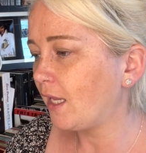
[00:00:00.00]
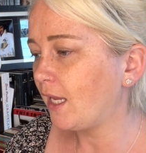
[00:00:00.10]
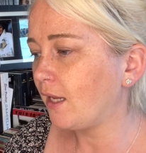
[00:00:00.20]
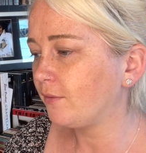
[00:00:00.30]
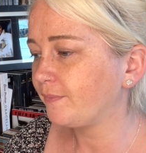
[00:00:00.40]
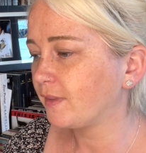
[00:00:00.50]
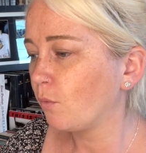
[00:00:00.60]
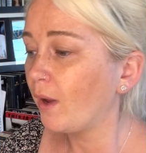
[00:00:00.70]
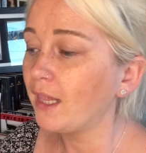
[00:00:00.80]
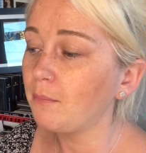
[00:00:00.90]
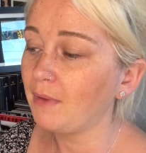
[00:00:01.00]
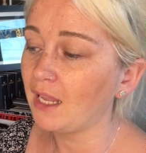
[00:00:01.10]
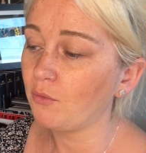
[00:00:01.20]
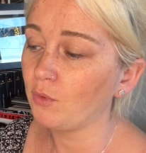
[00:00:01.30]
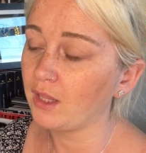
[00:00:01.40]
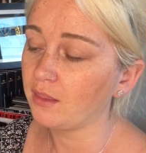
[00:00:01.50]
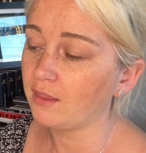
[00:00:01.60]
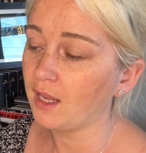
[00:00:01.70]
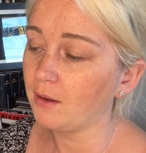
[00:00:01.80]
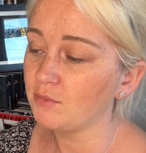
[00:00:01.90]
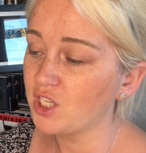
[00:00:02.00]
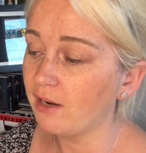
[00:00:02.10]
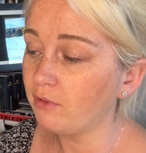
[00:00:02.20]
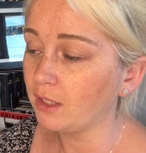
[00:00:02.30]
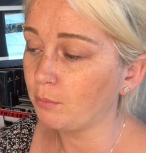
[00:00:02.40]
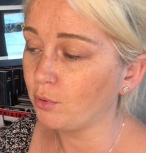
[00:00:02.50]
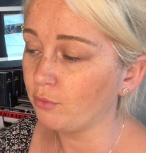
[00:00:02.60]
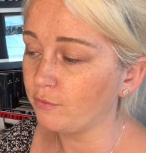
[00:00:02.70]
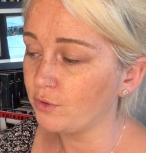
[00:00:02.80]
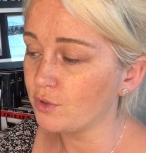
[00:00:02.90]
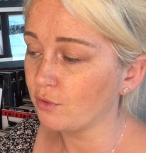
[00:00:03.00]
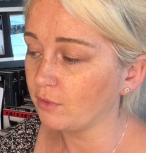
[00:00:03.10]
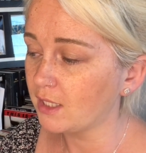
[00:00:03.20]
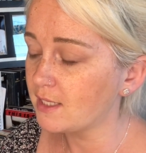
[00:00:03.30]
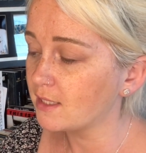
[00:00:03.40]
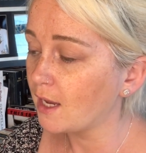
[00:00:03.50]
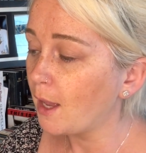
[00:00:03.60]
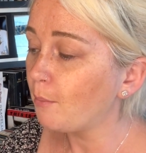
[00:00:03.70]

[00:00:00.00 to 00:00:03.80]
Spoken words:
it met with generally poor reviews on release,